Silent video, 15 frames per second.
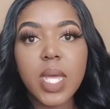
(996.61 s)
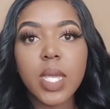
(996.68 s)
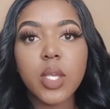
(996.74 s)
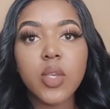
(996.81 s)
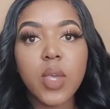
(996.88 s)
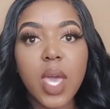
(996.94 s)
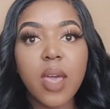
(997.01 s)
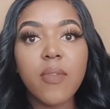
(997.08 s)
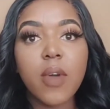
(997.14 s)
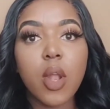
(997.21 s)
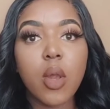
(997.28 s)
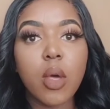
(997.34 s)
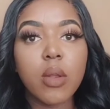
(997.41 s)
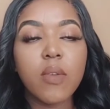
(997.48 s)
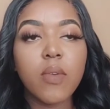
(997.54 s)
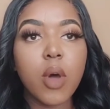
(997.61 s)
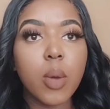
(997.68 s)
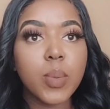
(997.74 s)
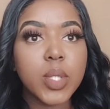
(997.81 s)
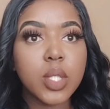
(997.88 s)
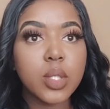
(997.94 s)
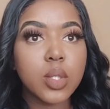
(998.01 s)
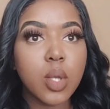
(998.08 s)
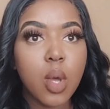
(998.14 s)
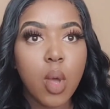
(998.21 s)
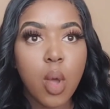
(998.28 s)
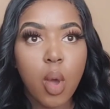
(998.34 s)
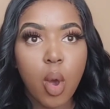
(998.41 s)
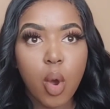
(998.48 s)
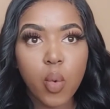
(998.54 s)
Like, you have a lot of options
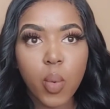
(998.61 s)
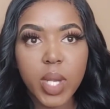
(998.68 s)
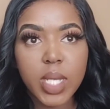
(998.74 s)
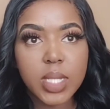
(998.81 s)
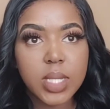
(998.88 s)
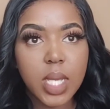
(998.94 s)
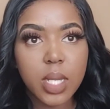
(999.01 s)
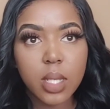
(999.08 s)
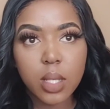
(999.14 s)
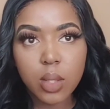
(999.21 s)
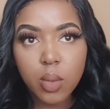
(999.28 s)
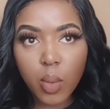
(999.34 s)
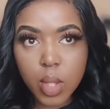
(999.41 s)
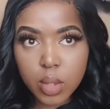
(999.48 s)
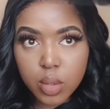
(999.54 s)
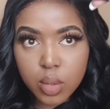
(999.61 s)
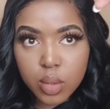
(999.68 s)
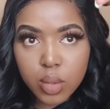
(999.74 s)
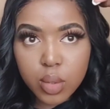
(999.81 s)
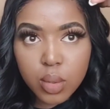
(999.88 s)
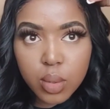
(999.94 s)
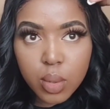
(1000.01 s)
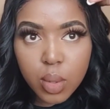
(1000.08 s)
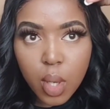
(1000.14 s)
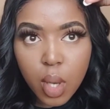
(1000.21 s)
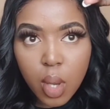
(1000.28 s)
on what exactly you want to do.